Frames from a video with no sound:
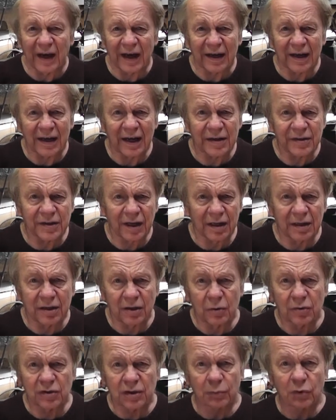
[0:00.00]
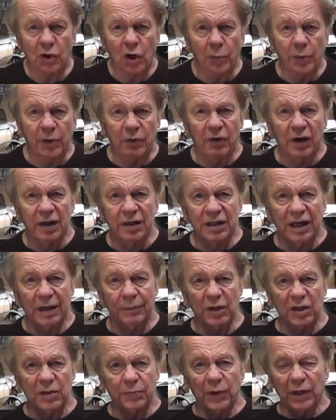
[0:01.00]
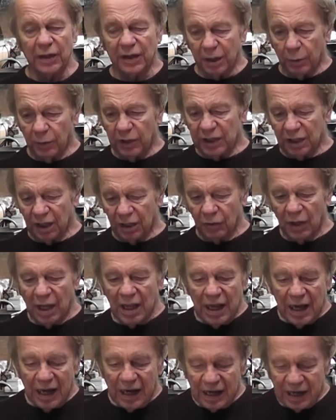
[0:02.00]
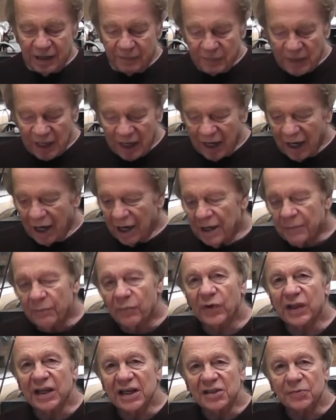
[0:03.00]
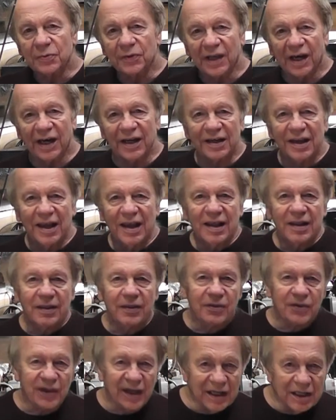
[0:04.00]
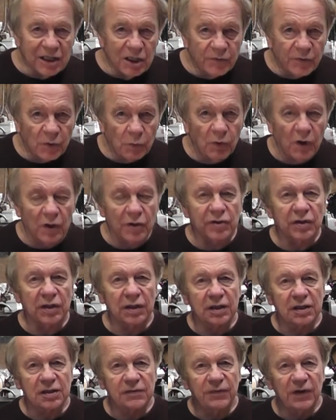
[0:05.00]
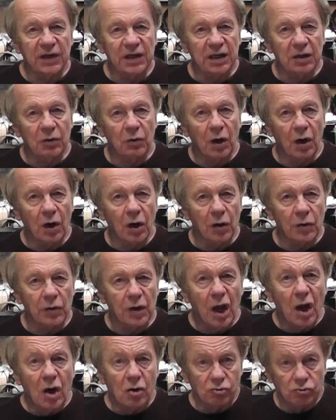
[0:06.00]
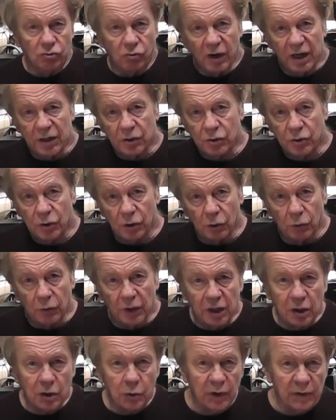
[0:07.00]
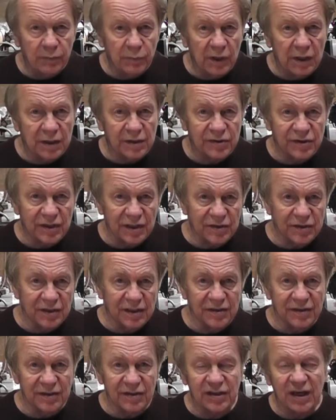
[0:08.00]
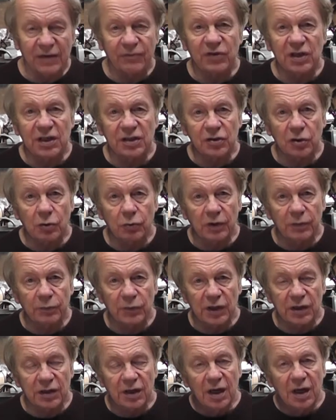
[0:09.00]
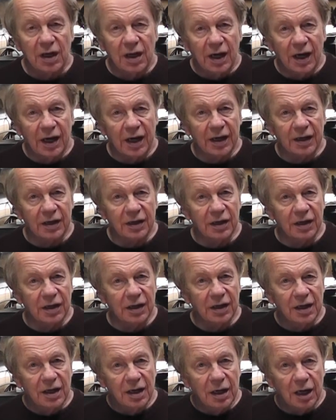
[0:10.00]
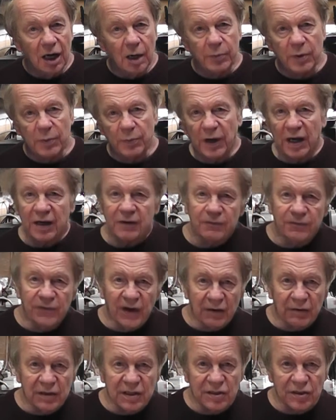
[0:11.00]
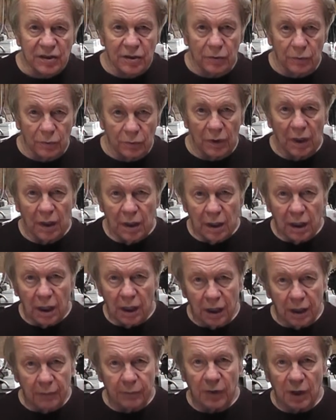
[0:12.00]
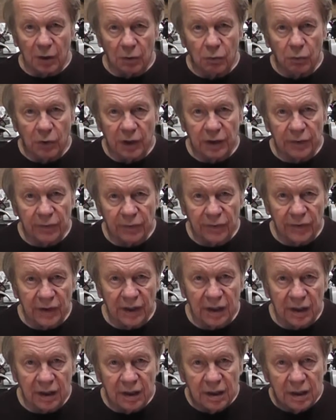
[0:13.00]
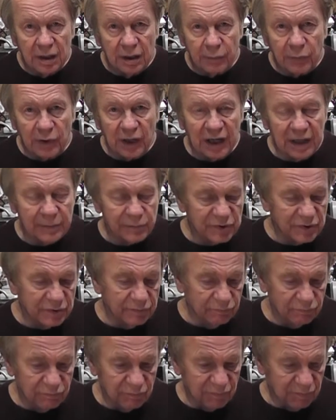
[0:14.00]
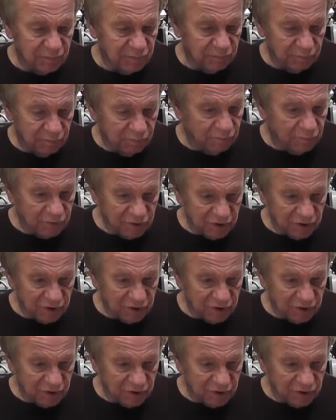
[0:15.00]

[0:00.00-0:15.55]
No more of that in case I do some copyright damage, but there we go. I'm pleased with that. Thank you for watching this video on retro equipment, 60s and 70s equipment, and I'll be back very soon with perhaps